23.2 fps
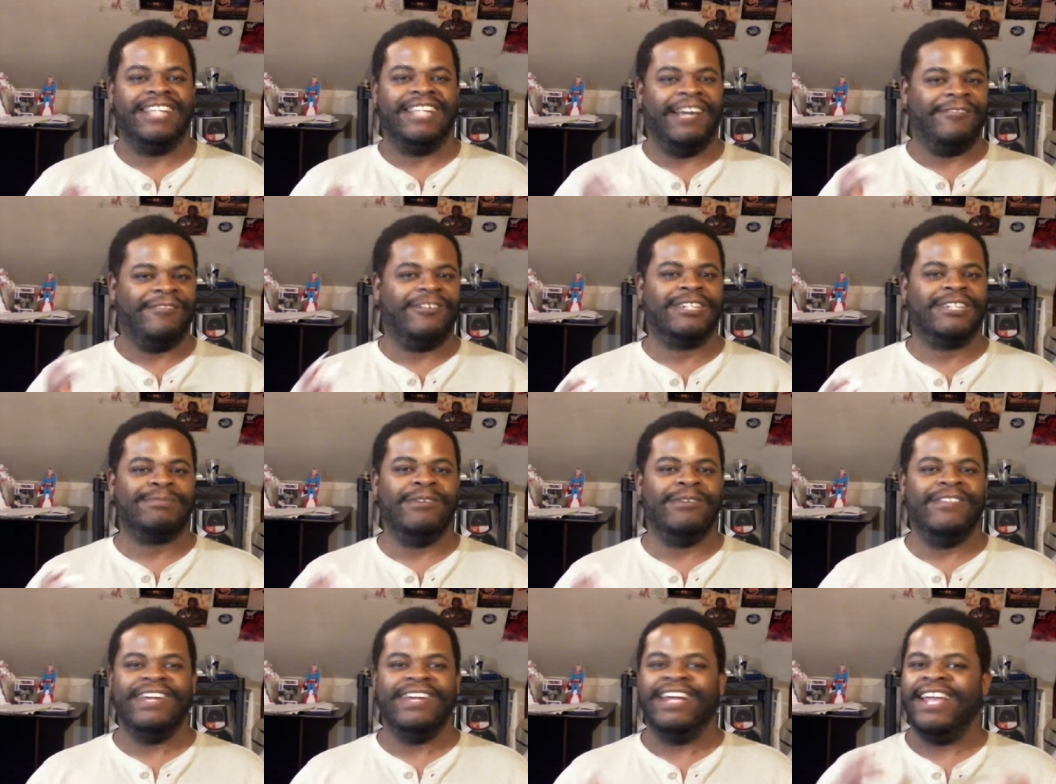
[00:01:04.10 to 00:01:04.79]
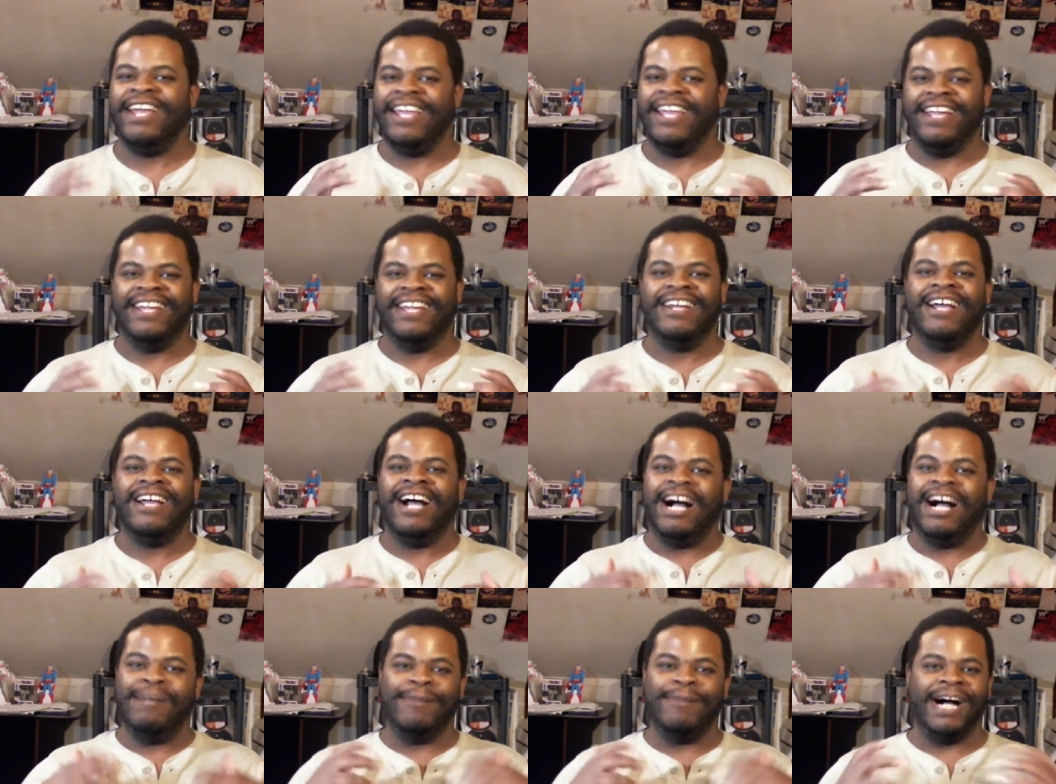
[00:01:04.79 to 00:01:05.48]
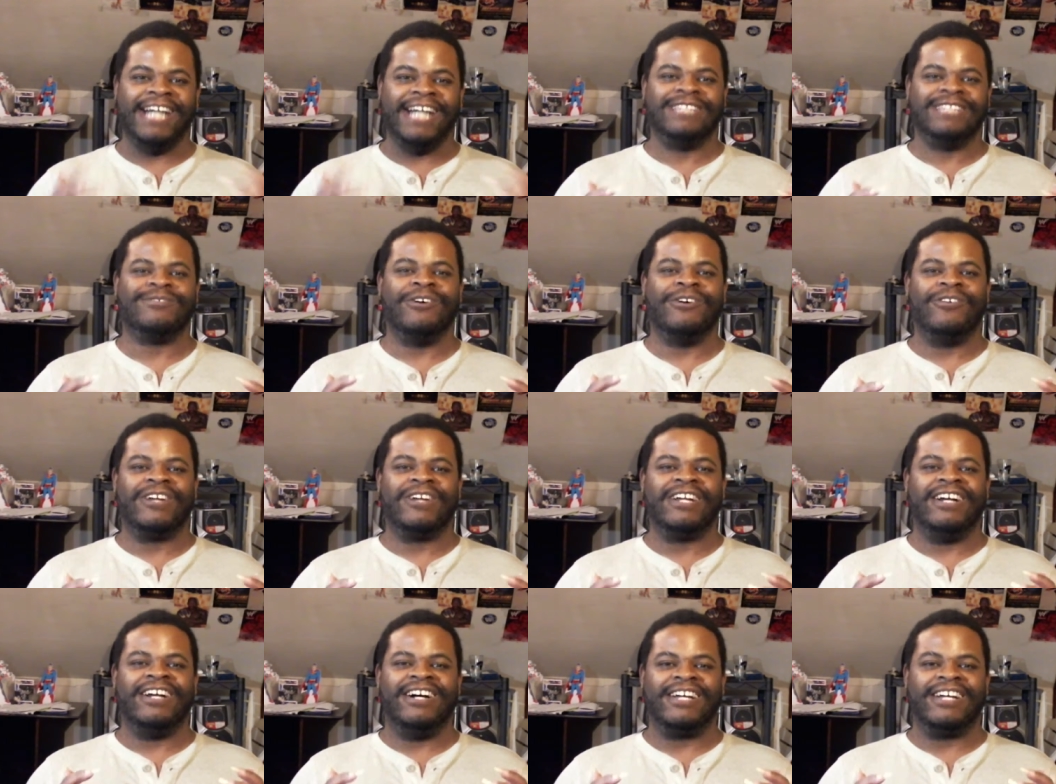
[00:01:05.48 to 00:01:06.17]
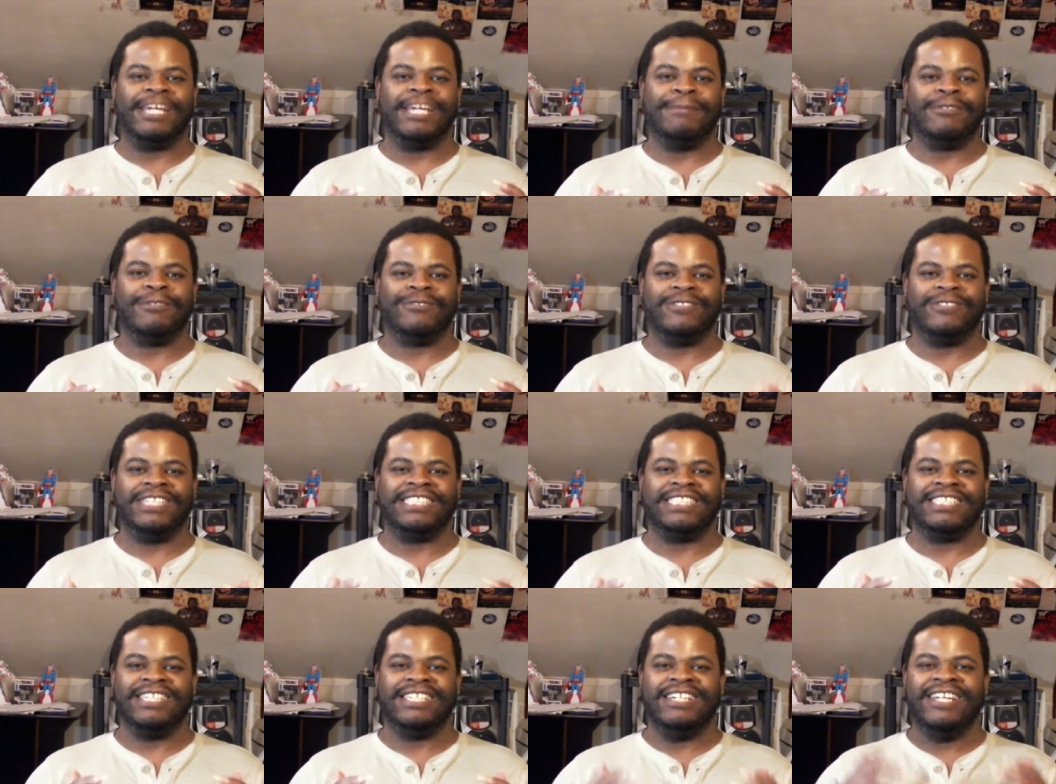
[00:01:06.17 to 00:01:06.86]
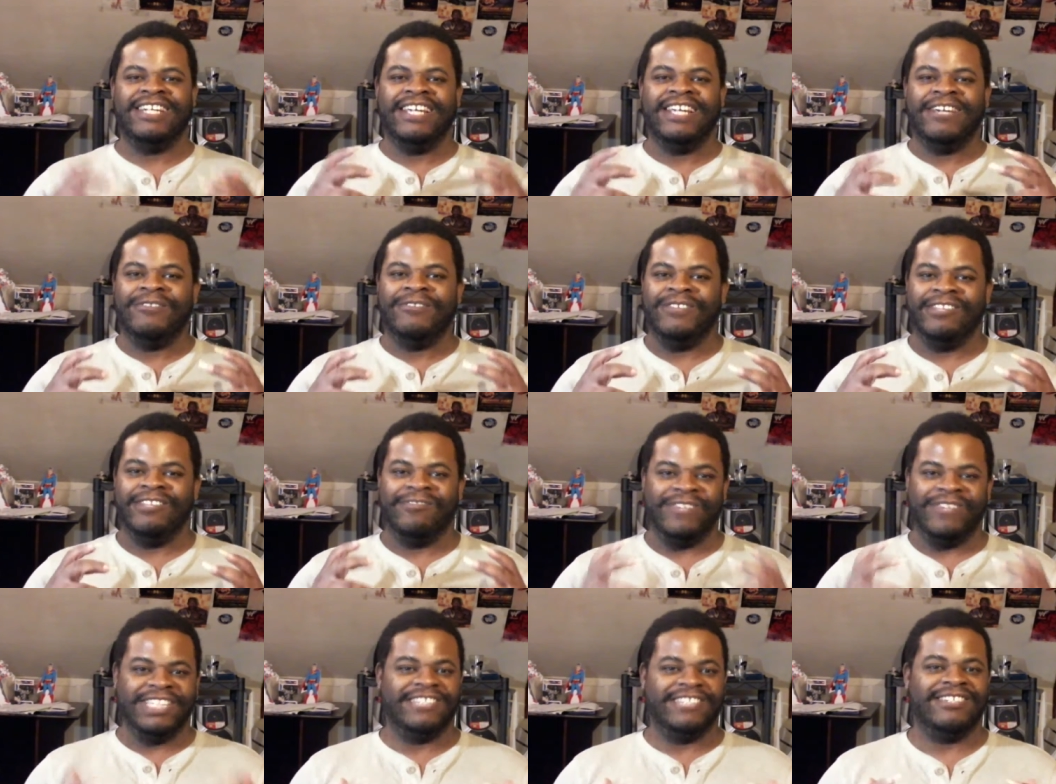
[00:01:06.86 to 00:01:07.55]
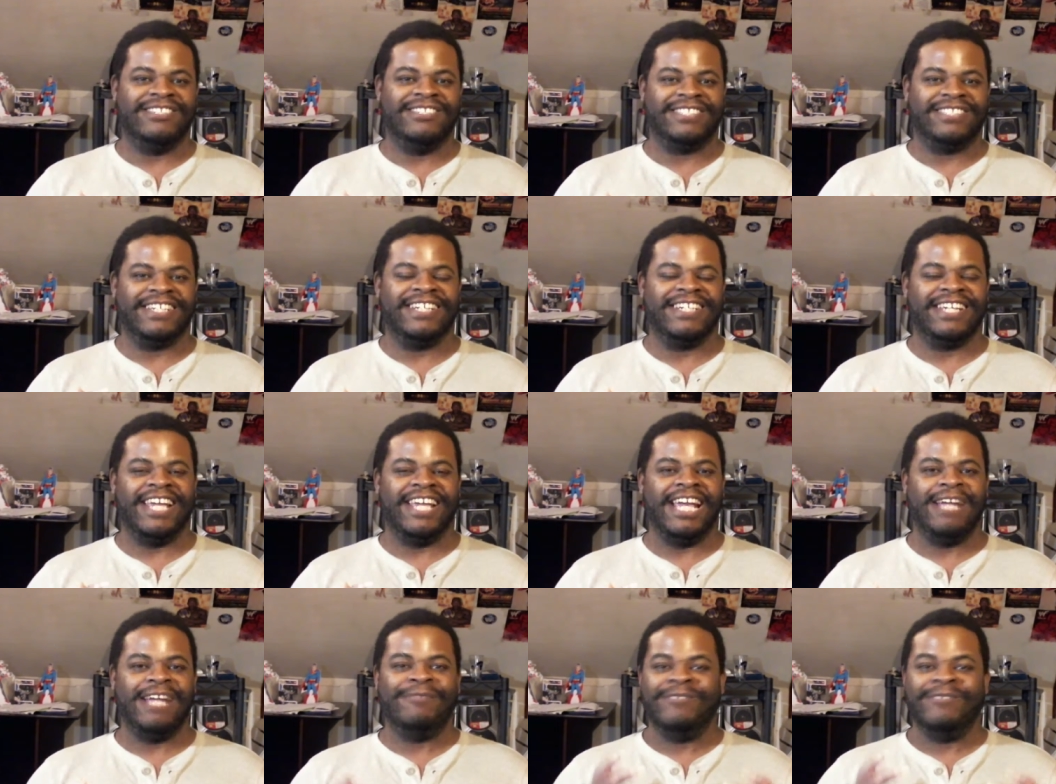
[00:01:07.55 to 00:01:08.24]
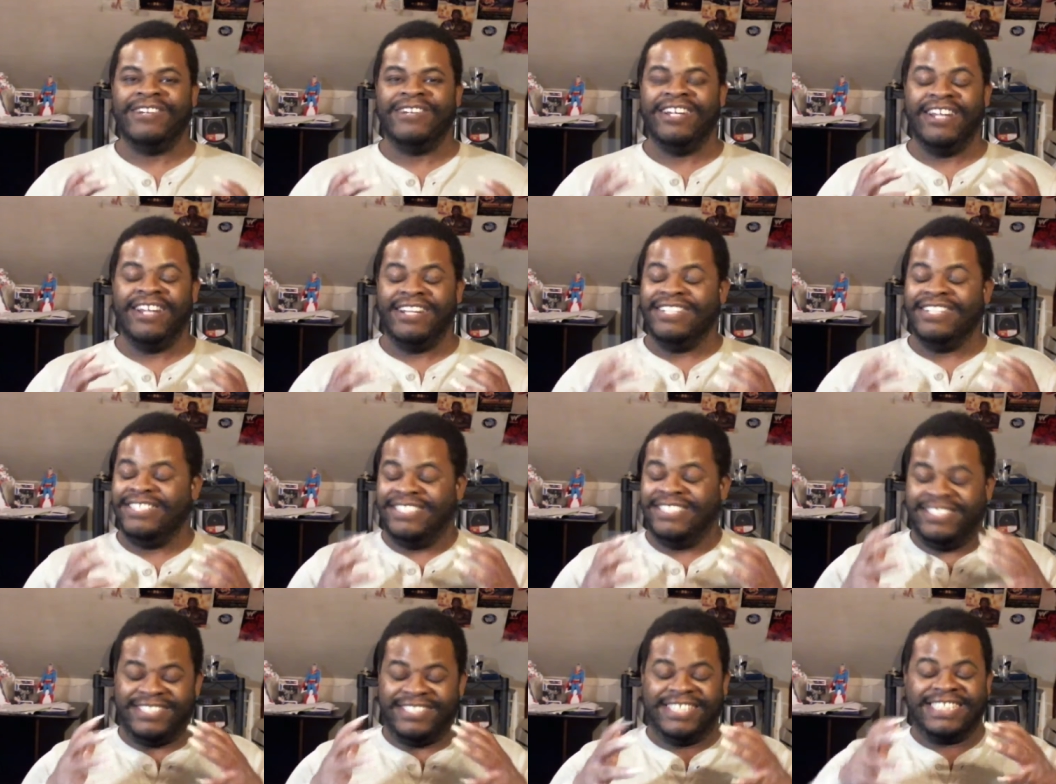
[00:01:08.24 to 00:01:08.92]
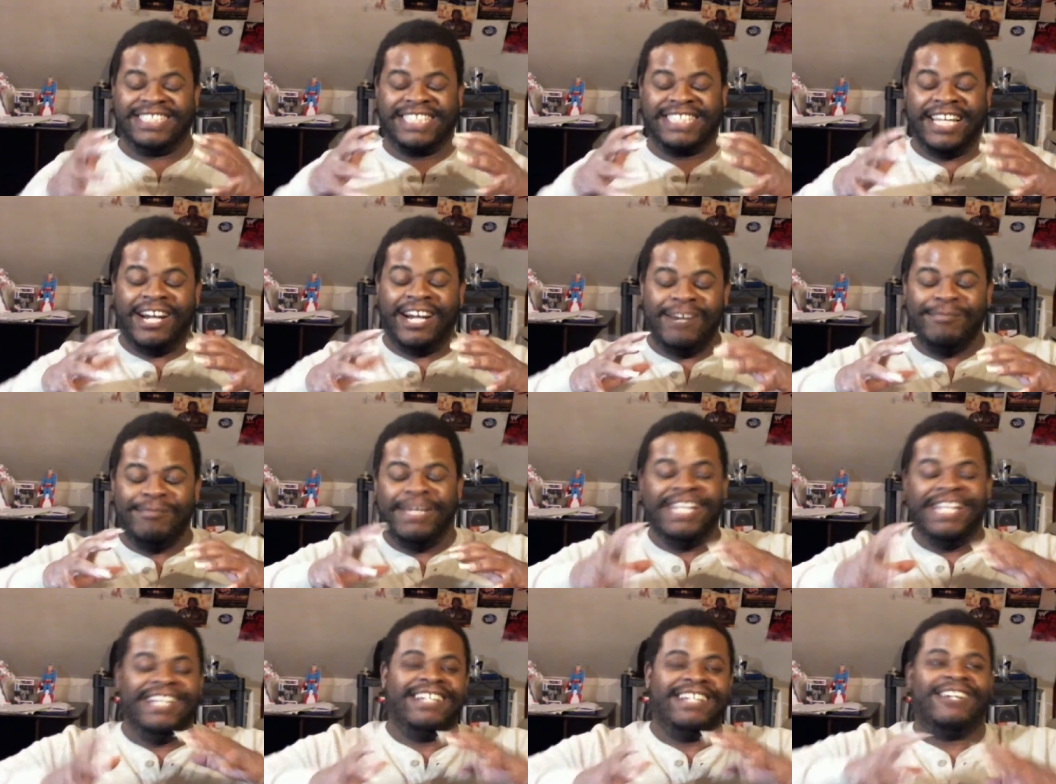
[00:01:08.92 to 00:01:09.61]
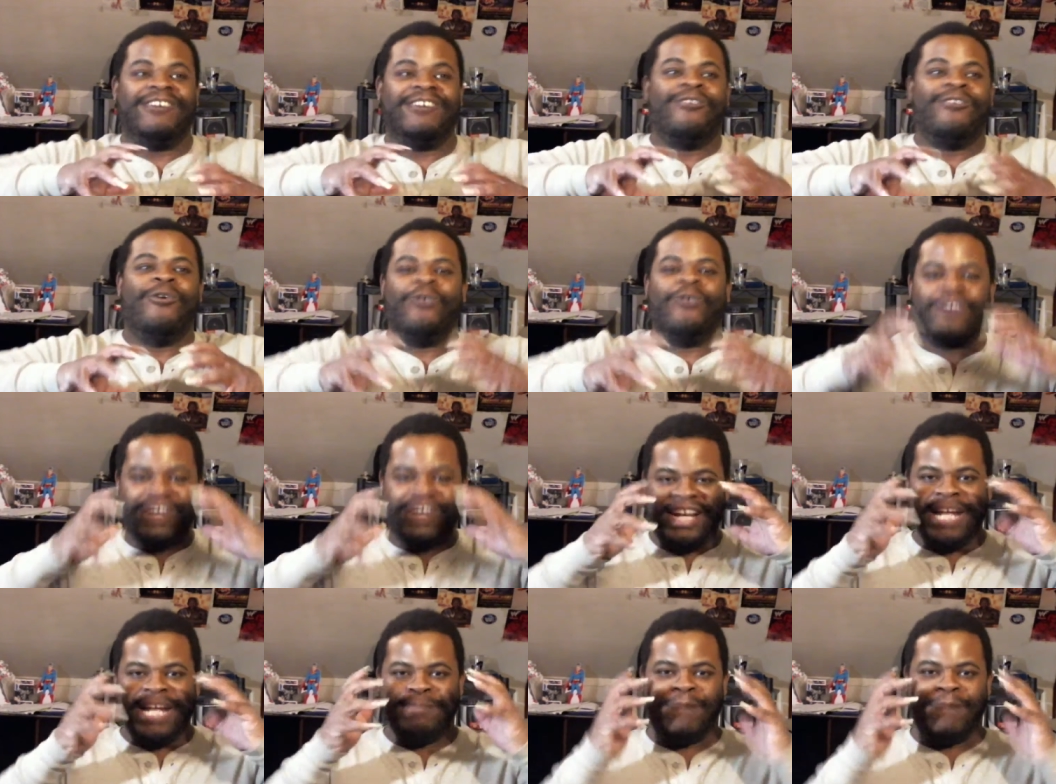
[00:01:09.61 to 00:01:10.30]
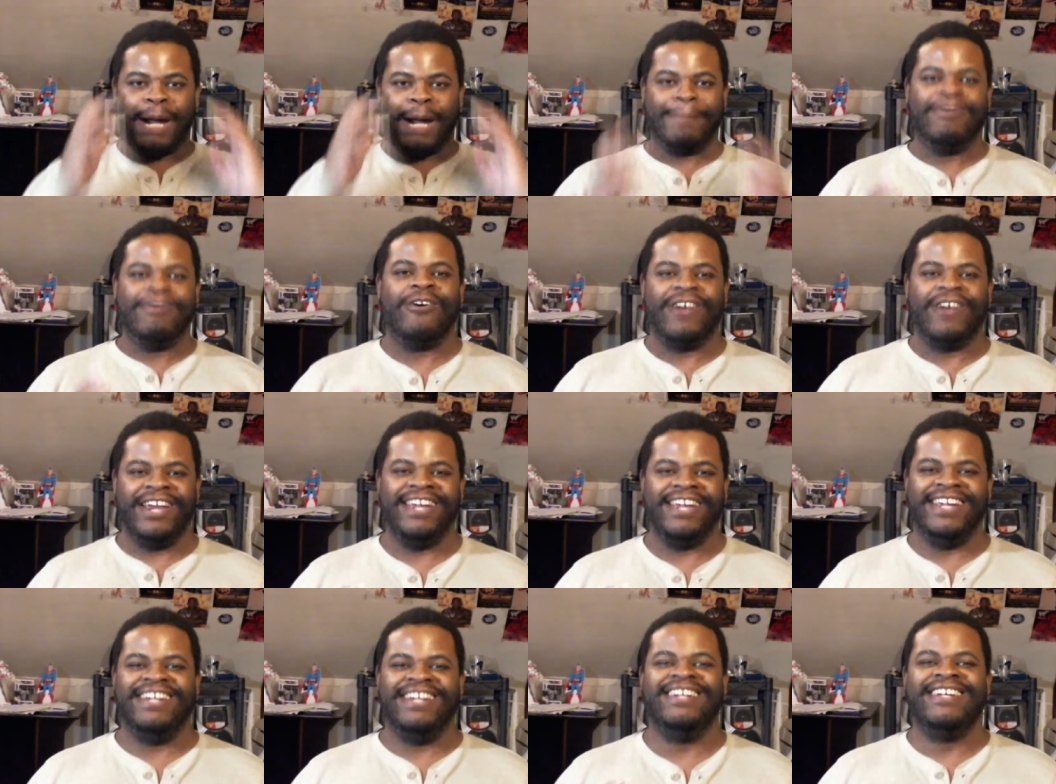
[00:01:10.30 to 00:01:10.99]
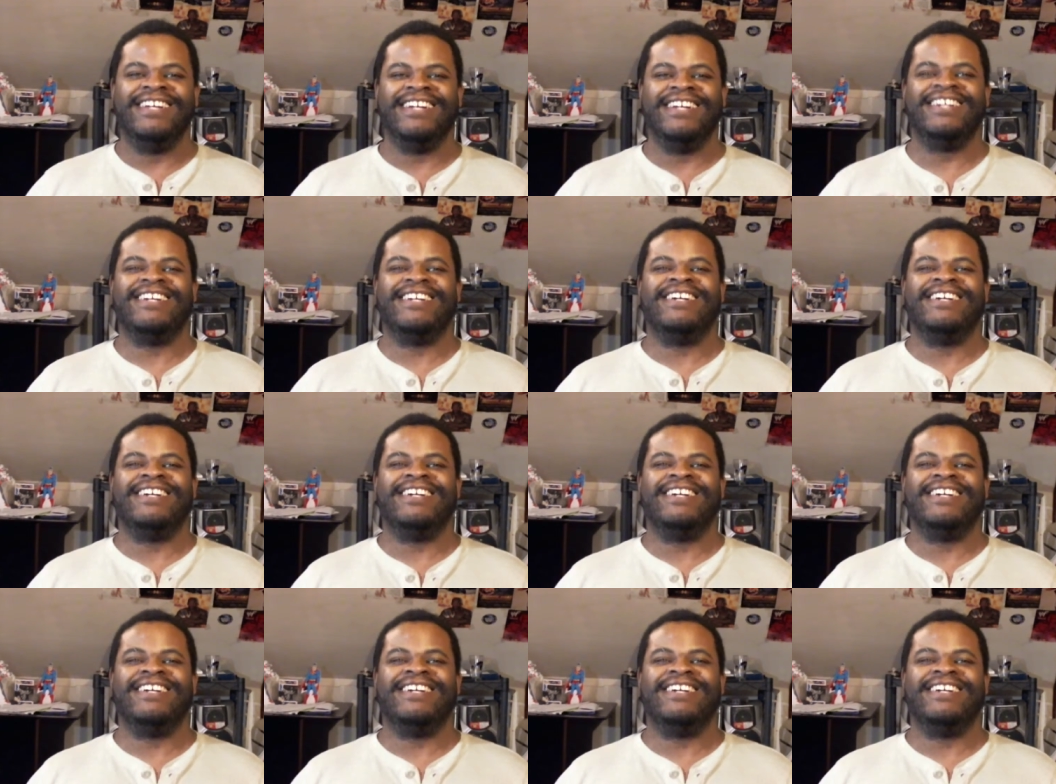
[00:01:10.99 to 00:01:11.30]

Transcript: first movie, hey, I might as well keep a tradition with Avengers Endgame just to help me coordinate my brain.